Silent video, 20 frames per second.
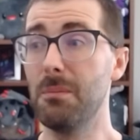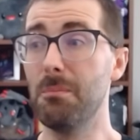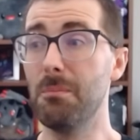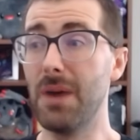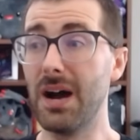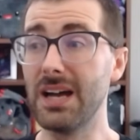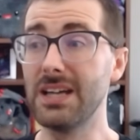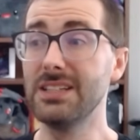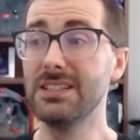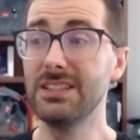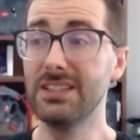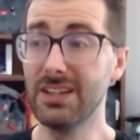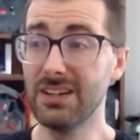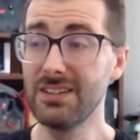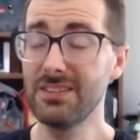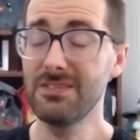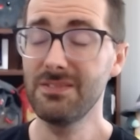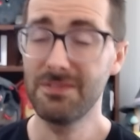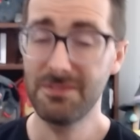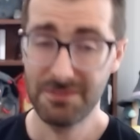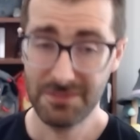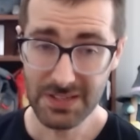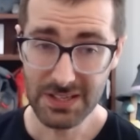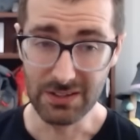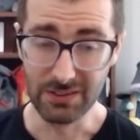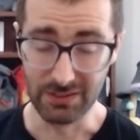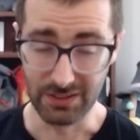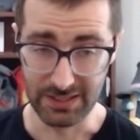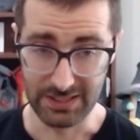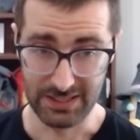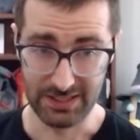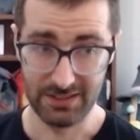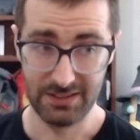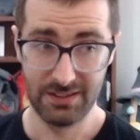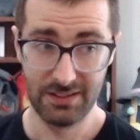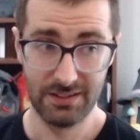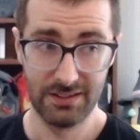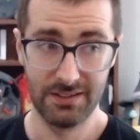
My gut feeling